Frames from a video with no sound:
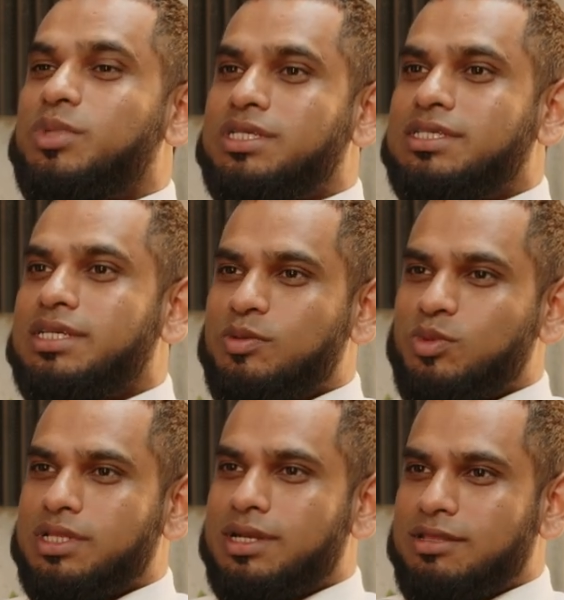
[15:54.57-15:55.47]
be seen
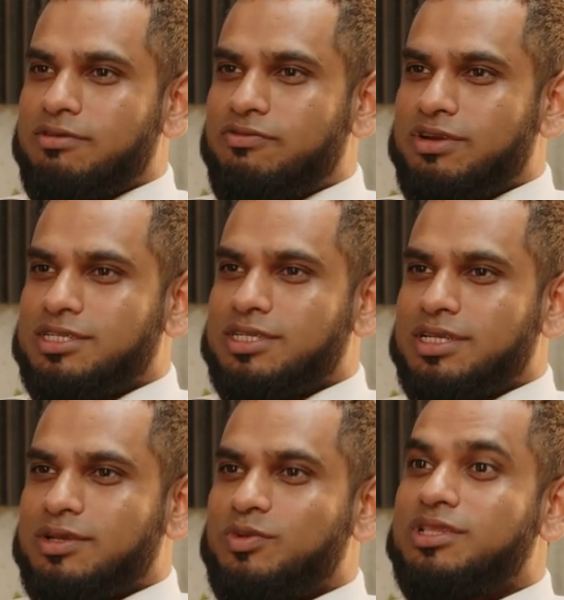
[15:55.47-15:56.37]
with another
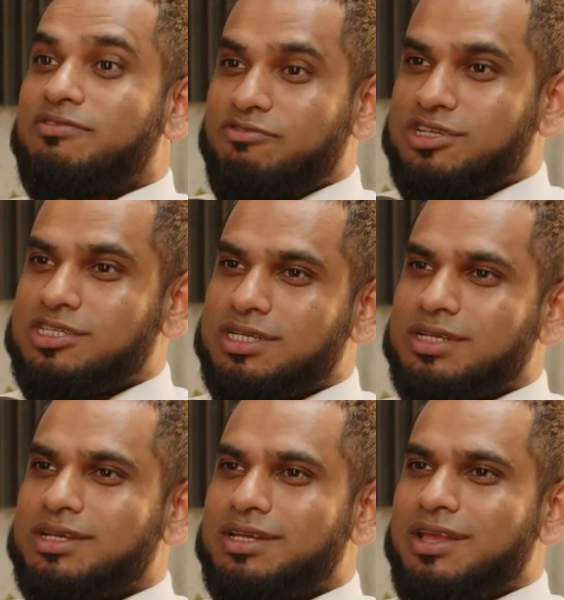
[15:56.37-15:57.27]
freshie with a
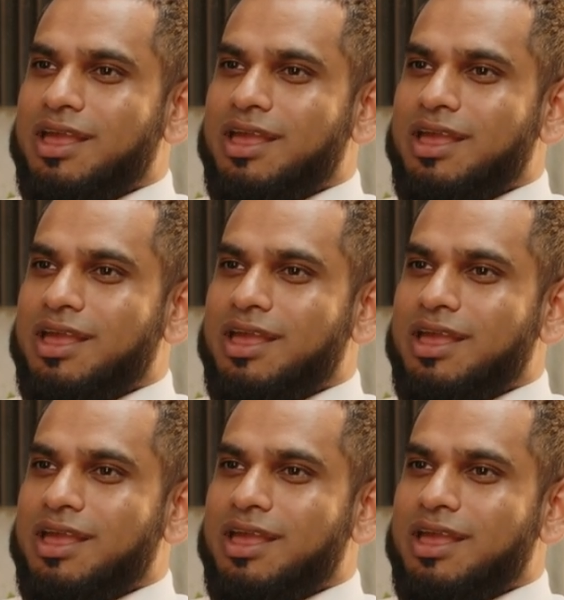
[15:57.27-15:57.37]
freshie.